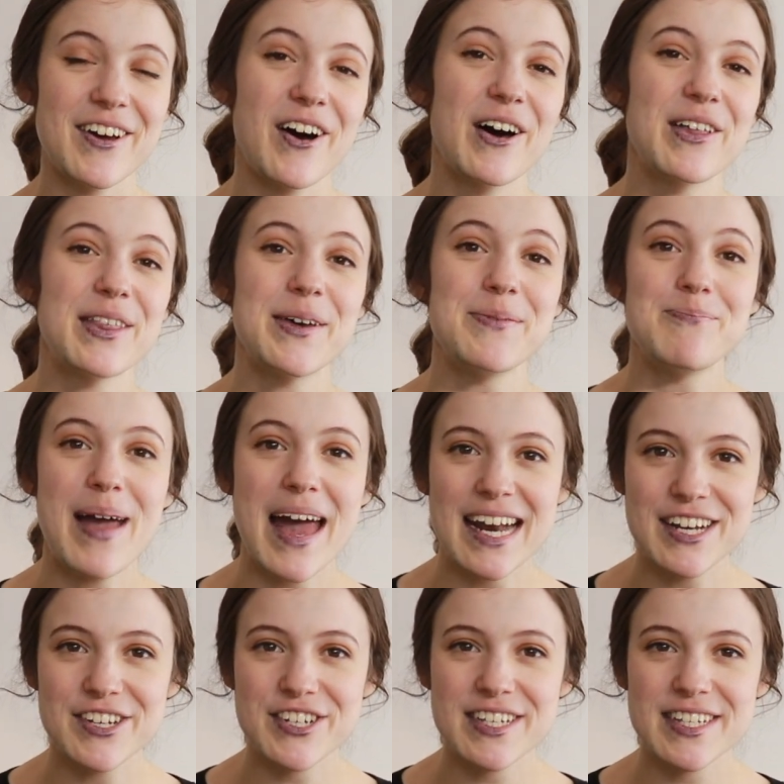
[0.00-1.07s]
on the
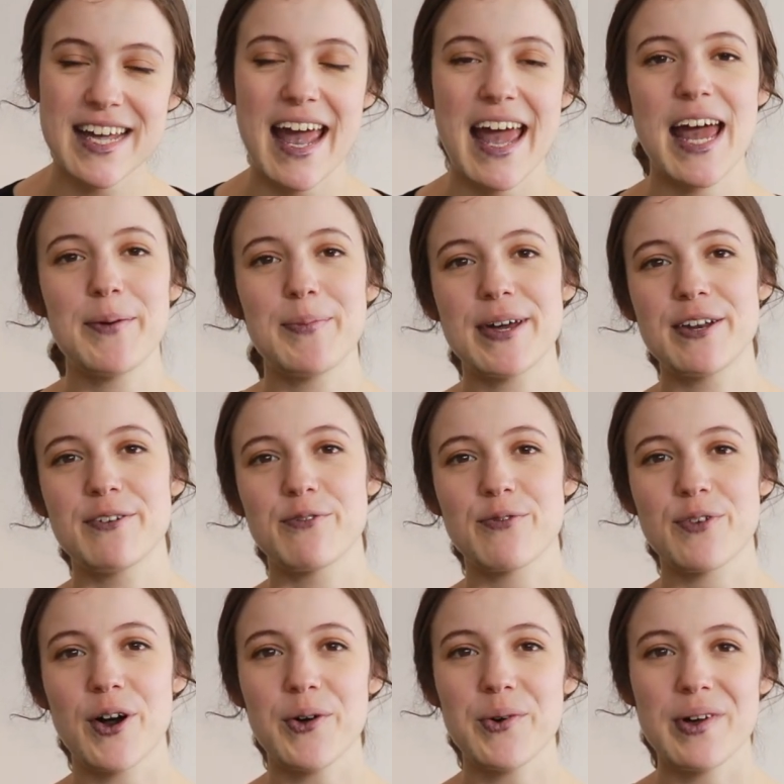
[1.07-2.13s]
Manager tab in
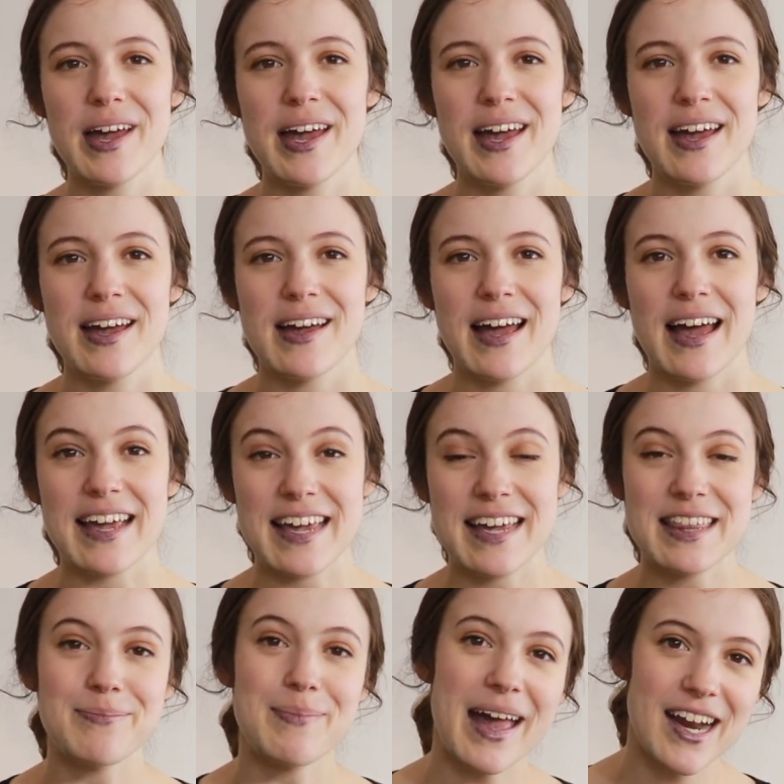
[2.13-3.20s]
Flow. Again,
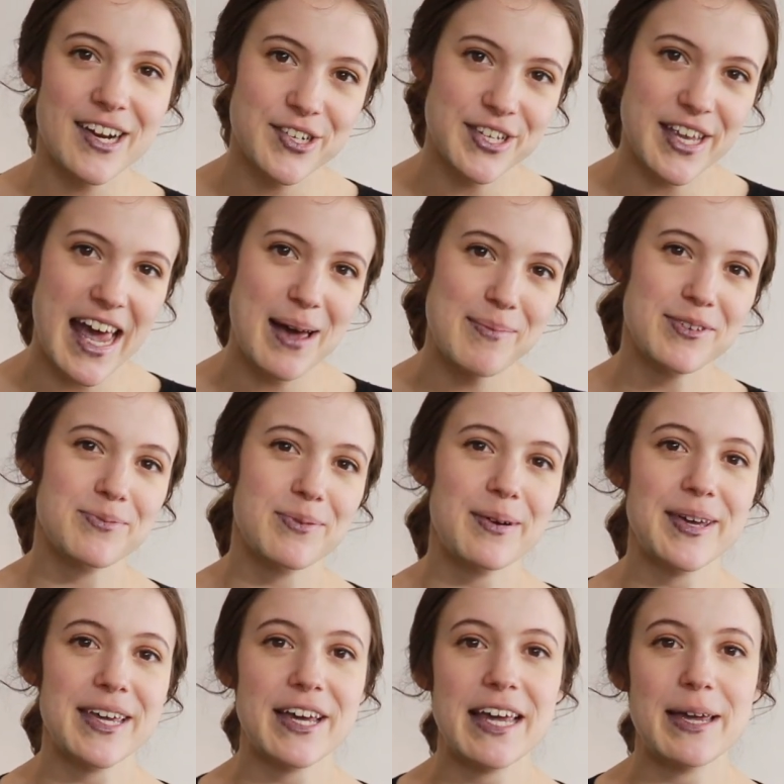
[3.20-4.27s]
the Manager tab is where
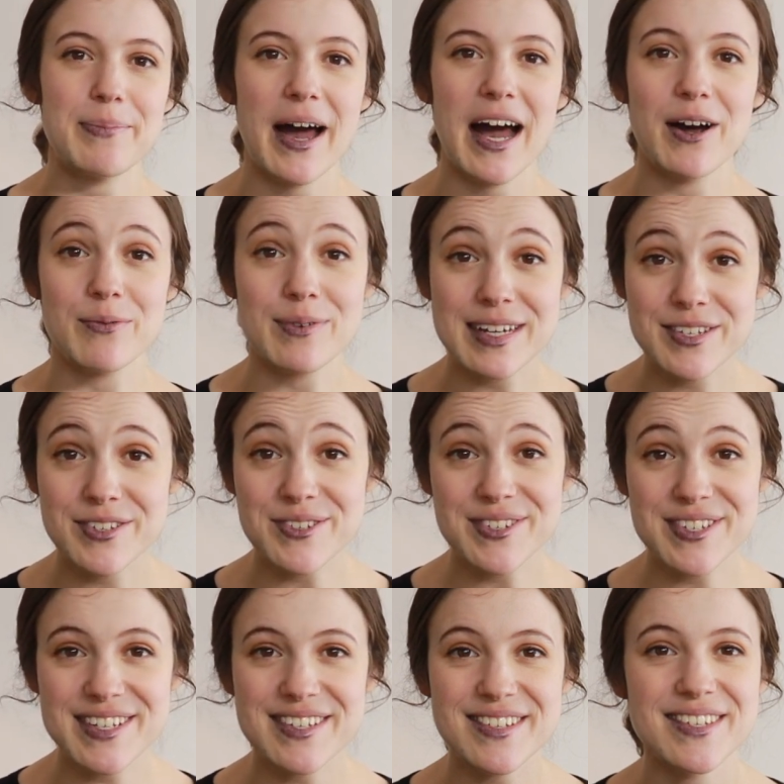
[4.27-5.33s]
we keep our
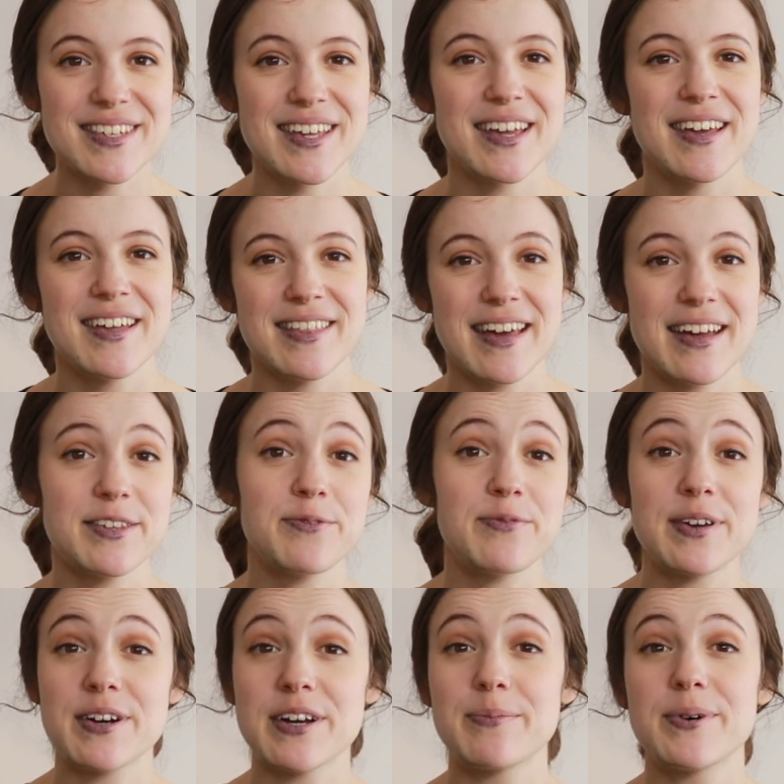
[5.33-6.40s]
resources that's
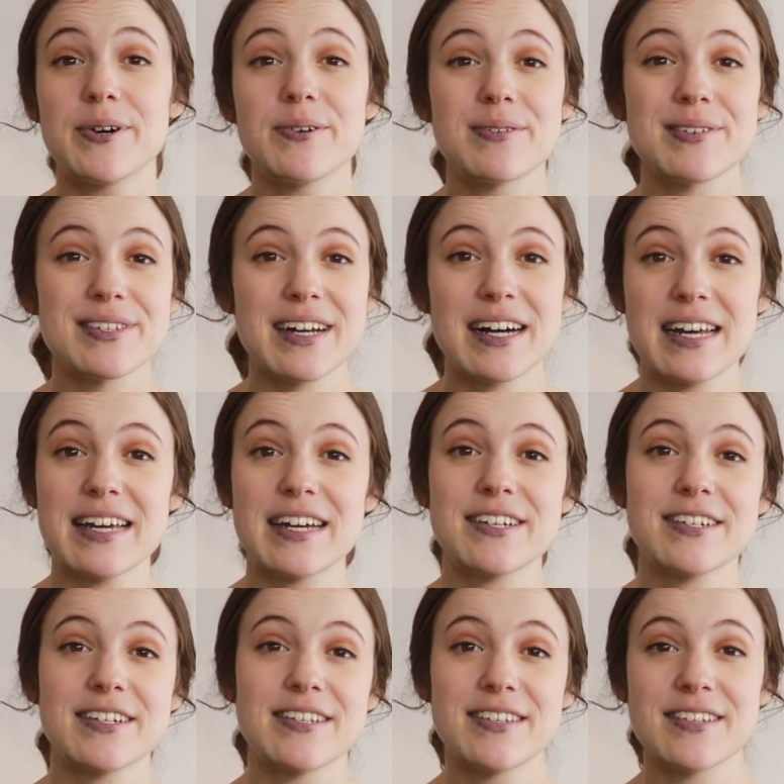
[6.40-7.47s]
variables,
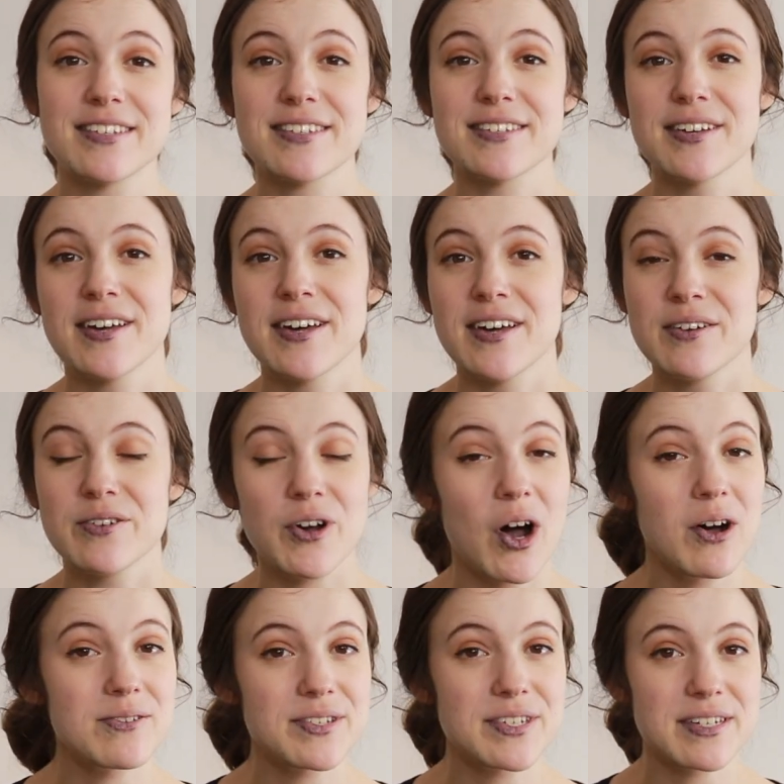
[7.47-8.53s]
collections,
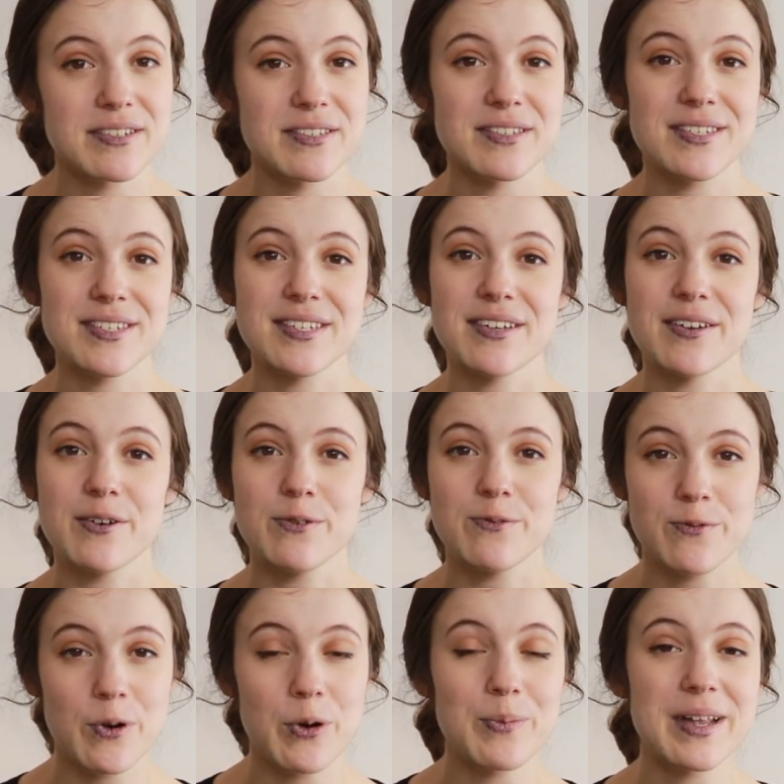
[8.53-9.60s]
constants,
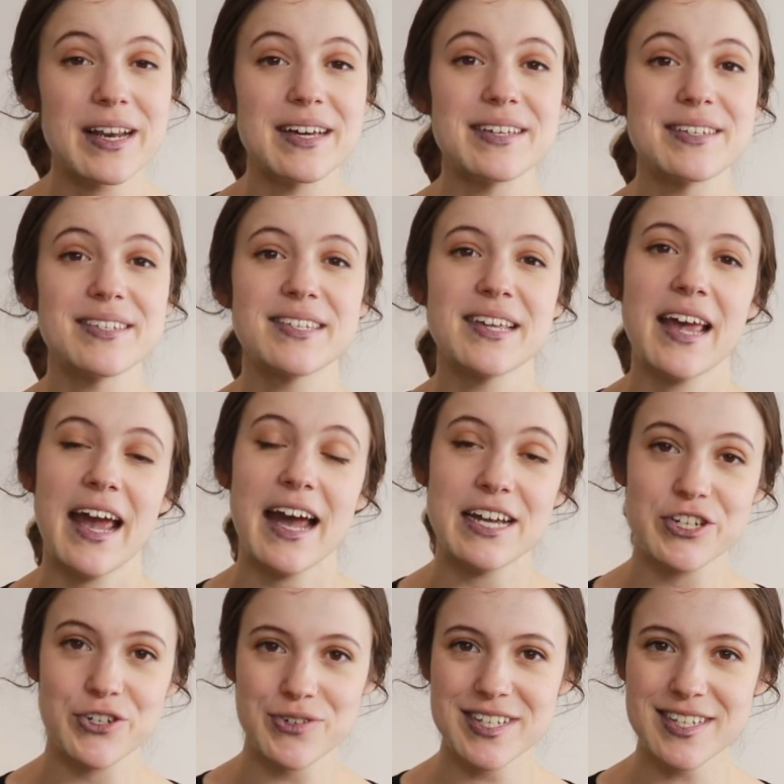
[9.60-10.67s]
formulas, and
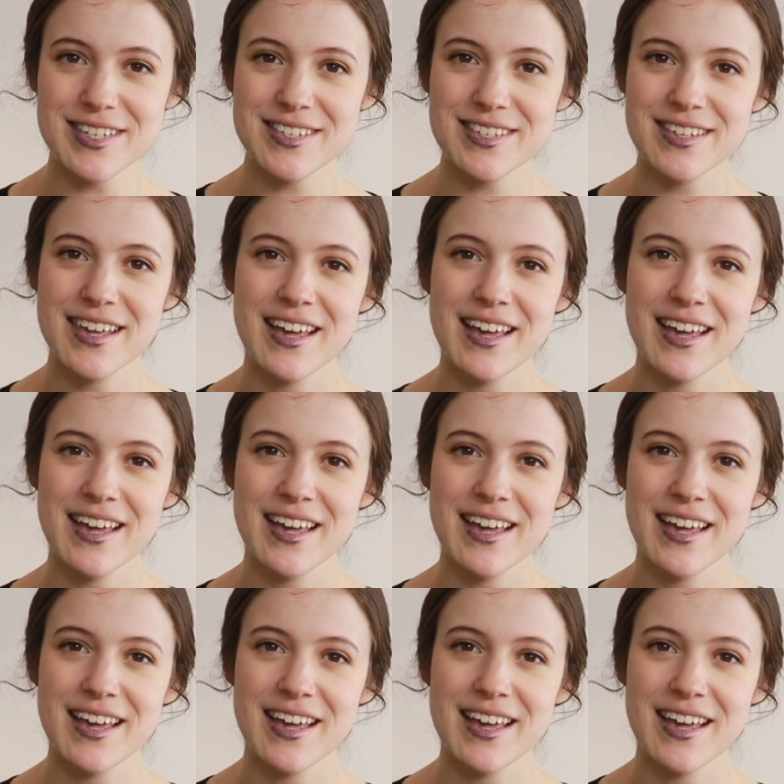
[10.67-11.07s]
choices.